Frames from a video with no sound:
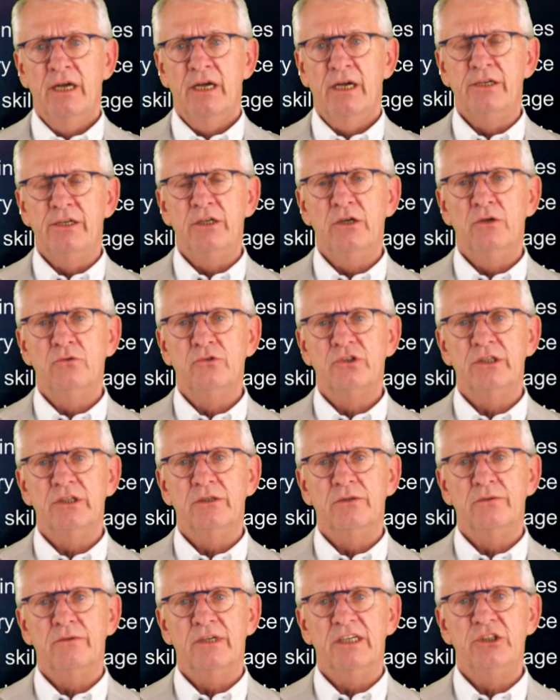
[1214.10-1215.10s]
new
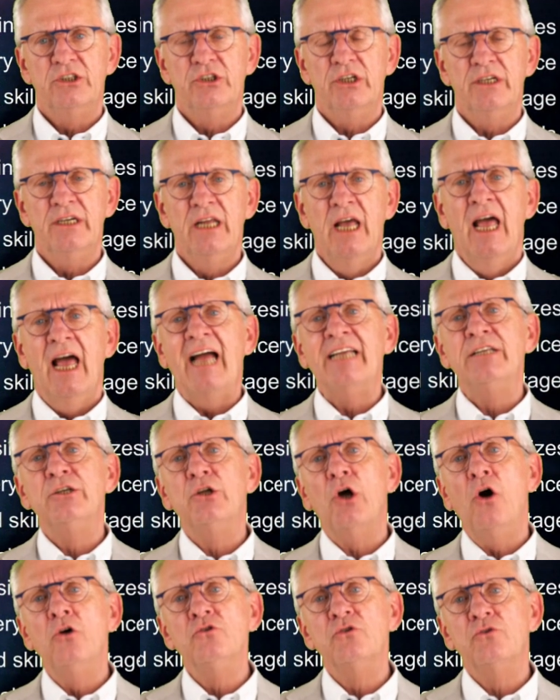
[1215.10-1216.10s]
situation. And
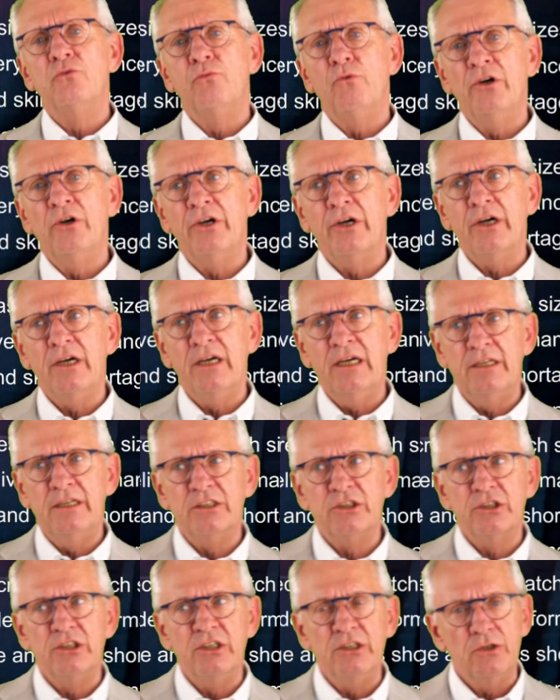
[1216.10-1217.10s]
don't worry,
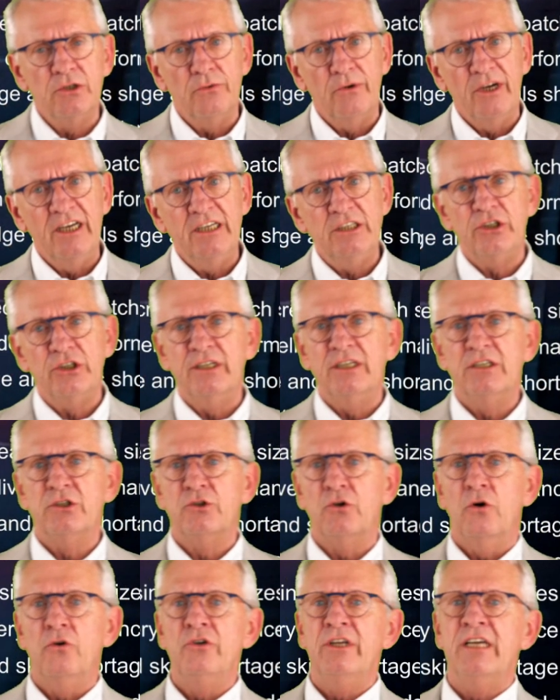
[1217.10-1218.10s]
the situation is
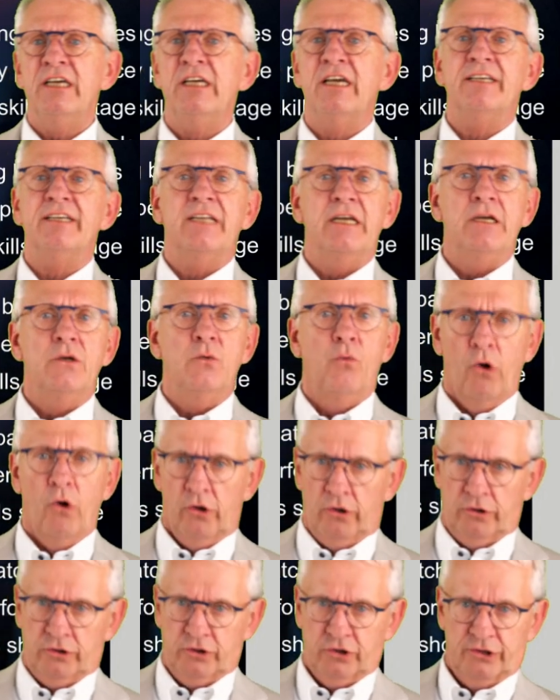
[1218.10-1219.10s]
only getting
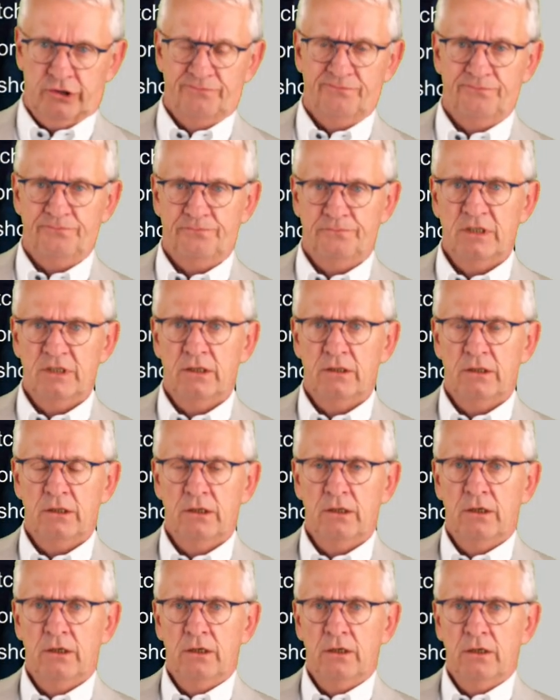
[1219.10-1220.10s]
worse.
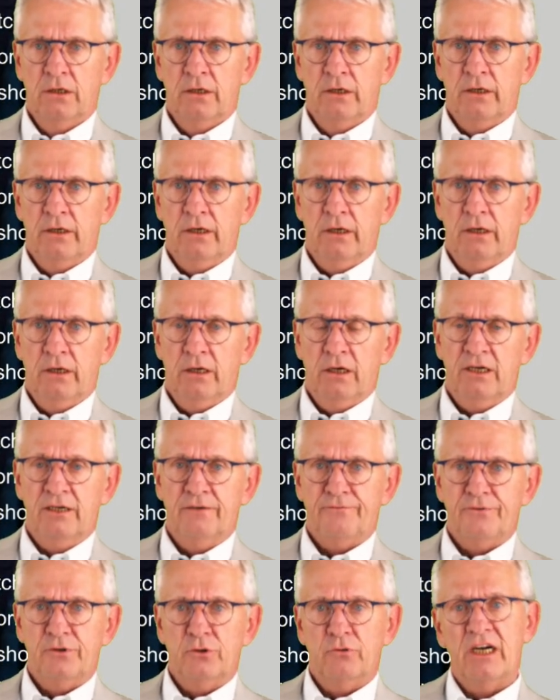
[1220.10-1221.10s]

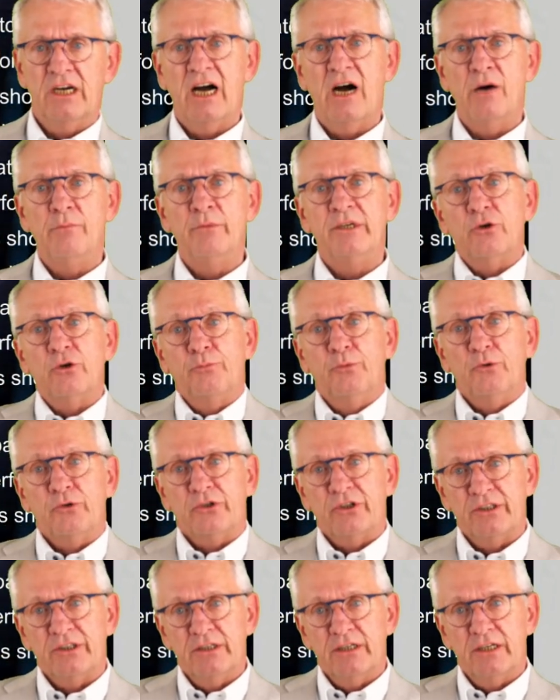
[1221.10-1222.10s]
If you allow me to
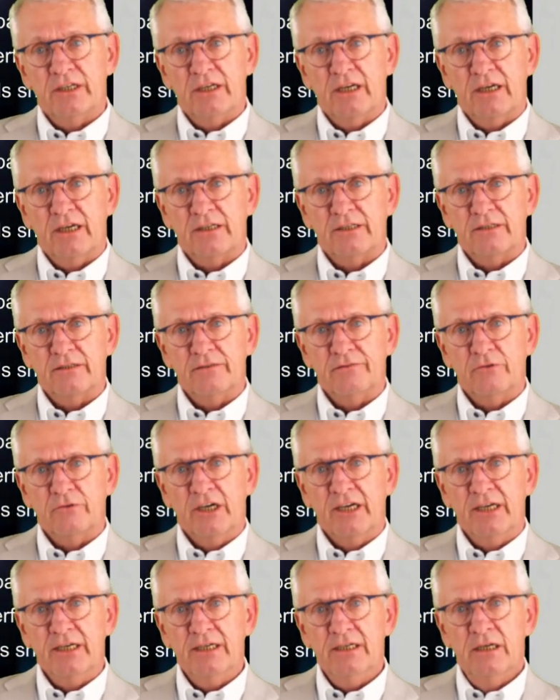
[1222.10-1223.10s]
put it in a negative
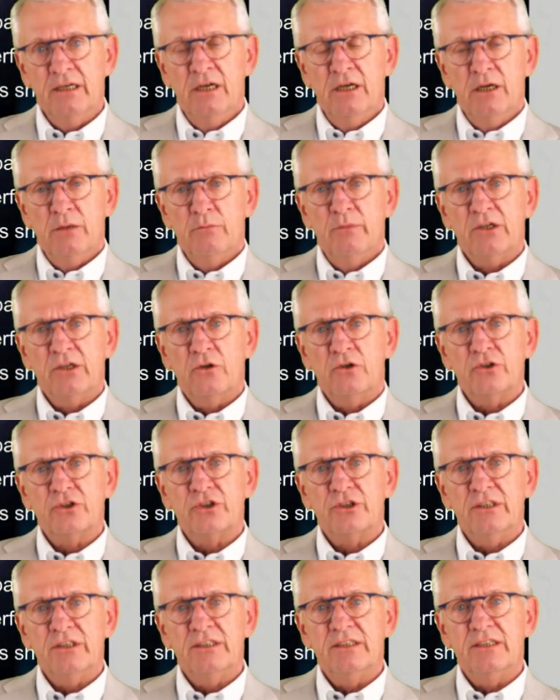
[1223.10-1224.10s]
way,
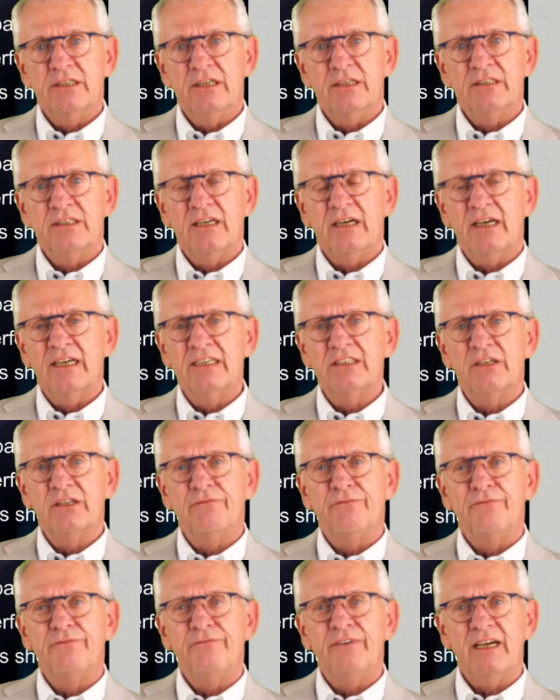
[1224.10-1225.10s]
because there is a
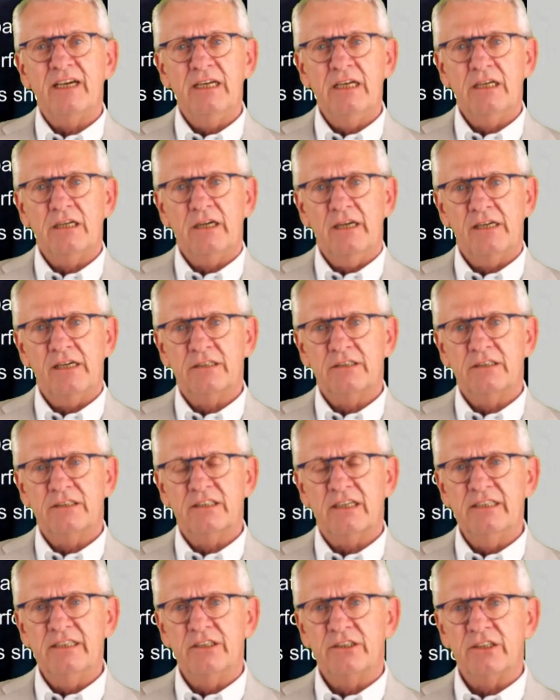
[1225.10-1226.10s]
very clear
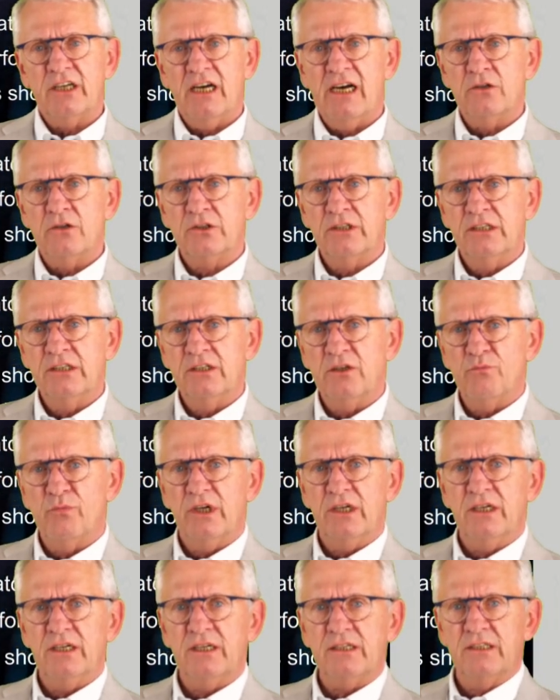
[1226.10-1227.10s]
trend out in the
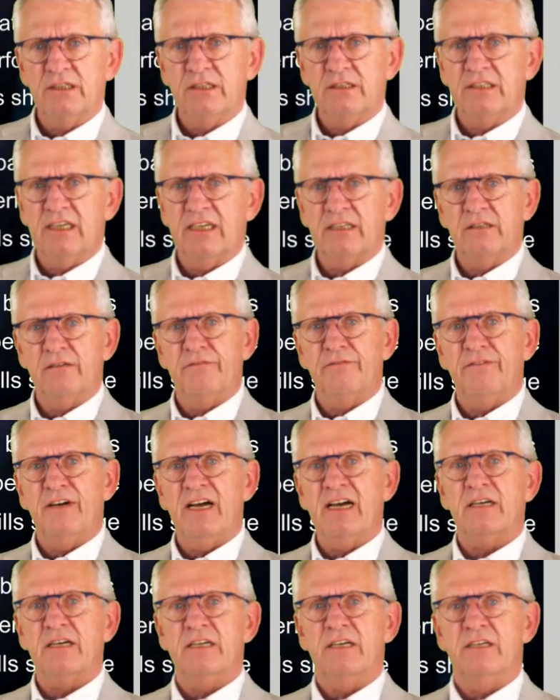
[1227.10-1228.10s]
market that the
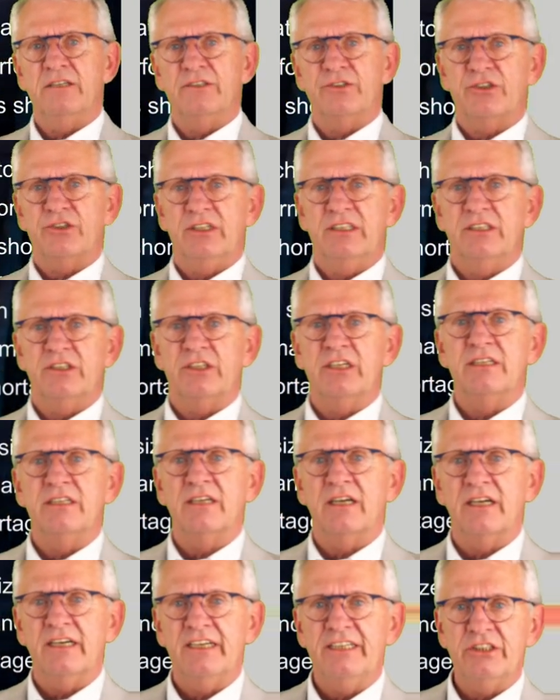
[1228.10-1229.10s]
variance is
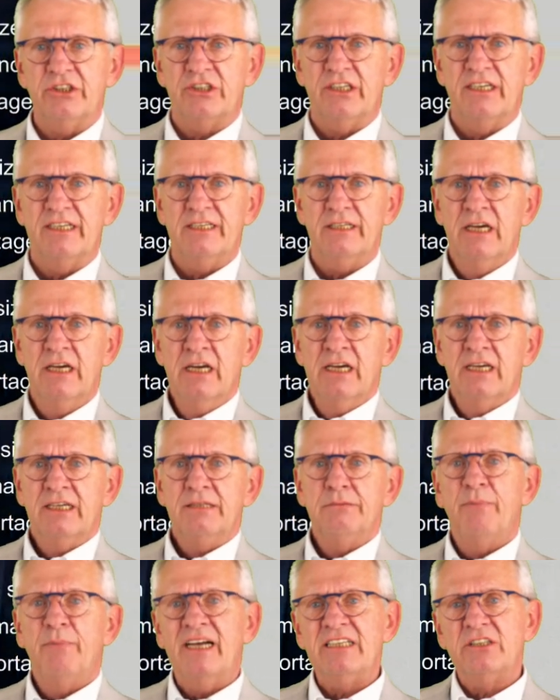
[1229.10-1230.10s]
increasing,
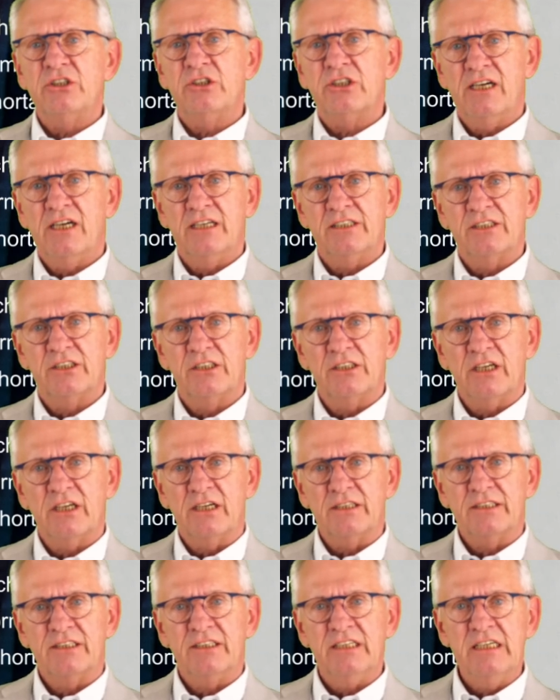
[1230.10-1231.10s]
batch sizes
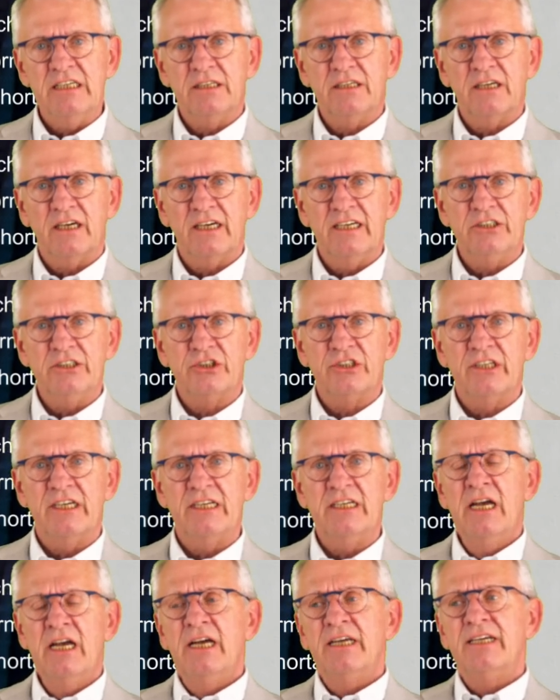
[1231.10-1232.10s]
are
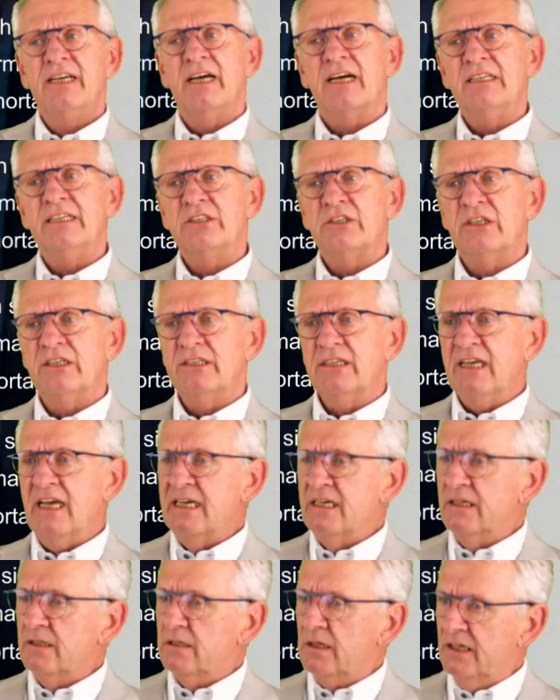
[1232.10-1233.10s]
decreasing, there is an
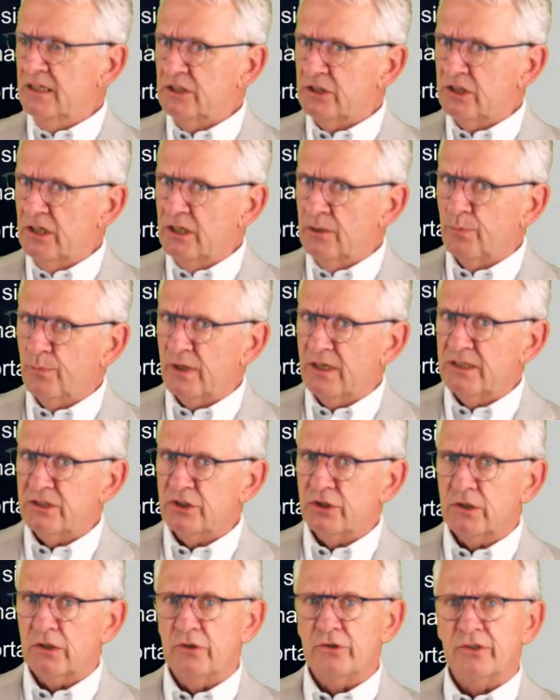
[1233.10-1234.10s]
increasing
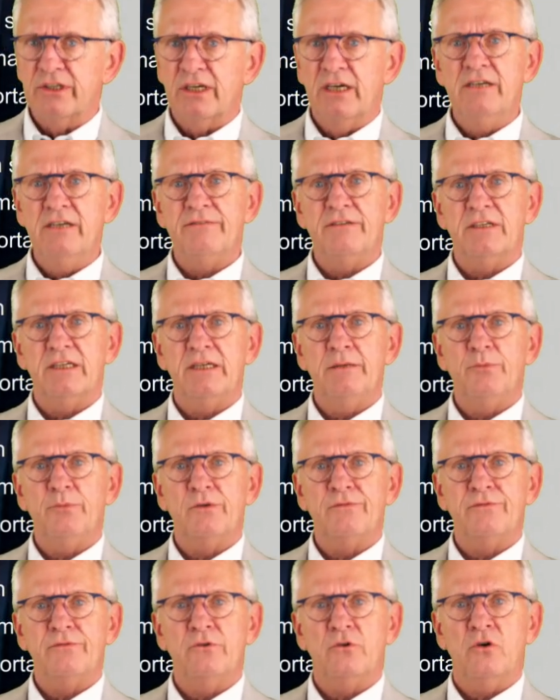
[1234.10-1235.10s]
pressure on delivery
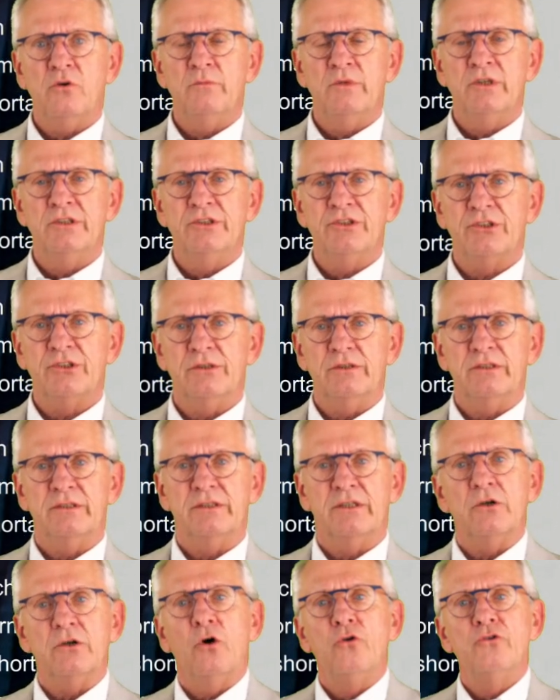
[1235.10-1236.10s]
performance,
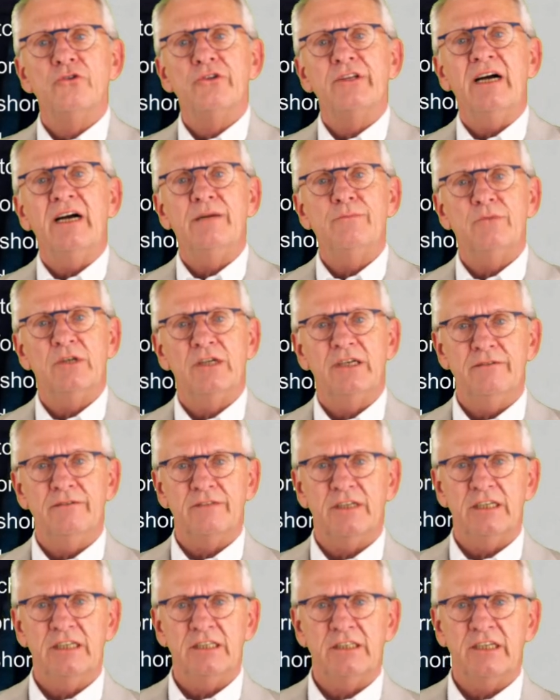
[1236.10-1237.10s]
the on-time
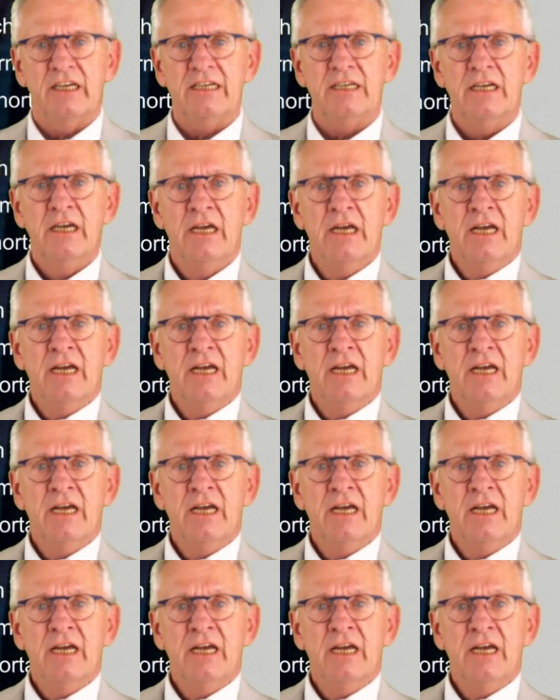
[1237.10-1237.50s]
delivery thing,